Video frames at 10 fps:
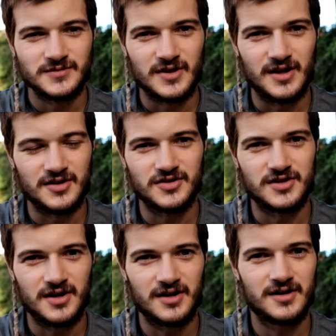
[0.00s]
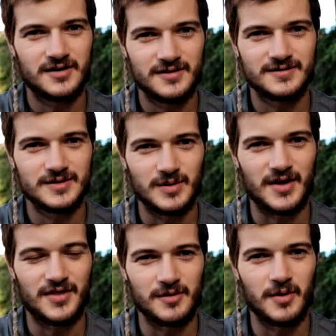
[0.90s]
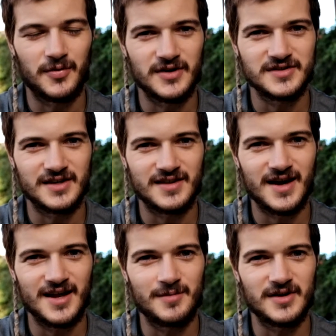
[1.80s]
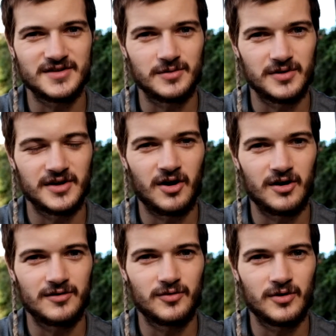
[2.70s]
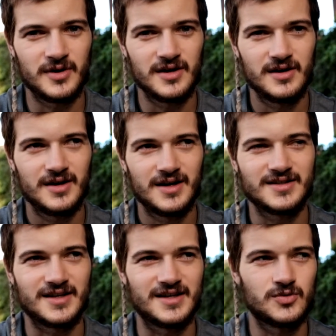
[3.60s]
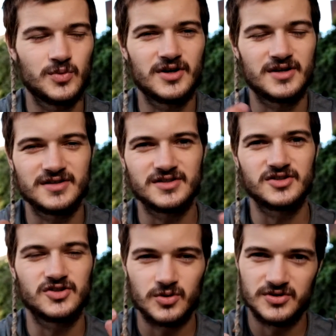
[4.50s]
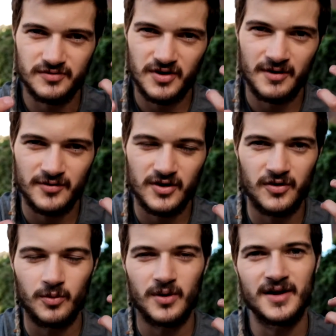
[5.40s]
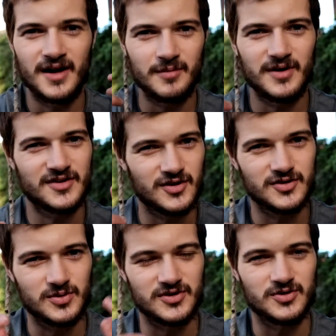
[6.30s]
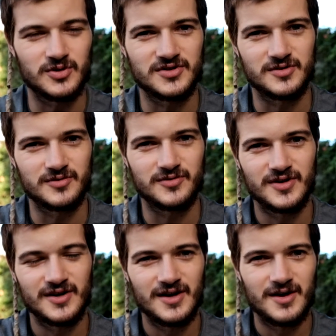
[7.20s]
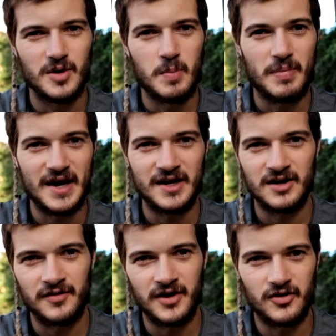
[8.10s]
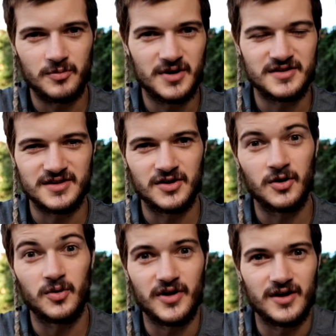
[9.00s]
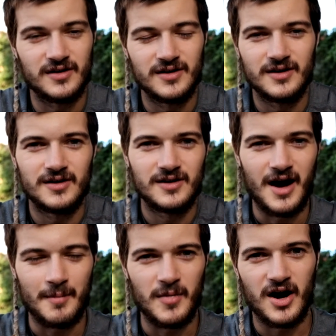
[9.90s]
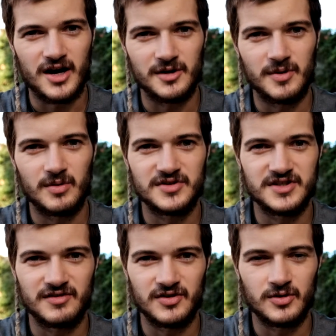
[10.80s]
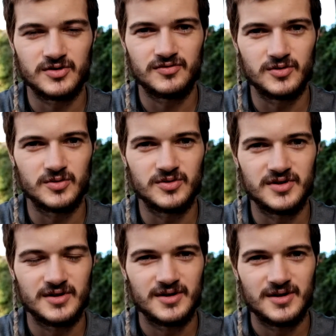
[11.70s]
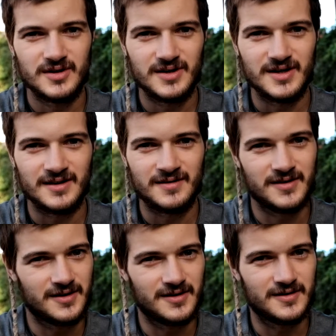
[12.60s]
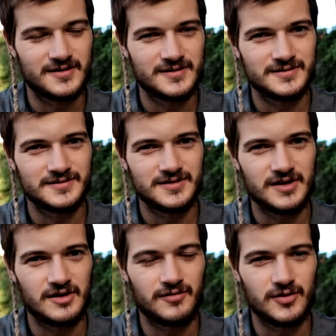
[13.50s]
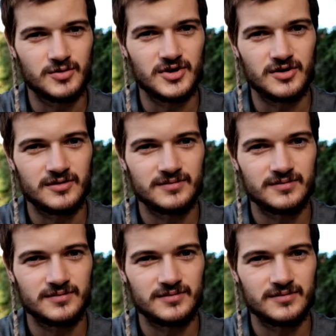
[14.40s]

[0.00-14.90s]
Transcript: And I just, when I think about things like that, it makes it really hard for me. It's like, it's weird because it's a source of comfort on the one hand, but it's also a source of pain on the other because I know that I'm not going to be receiving those foods in the near future.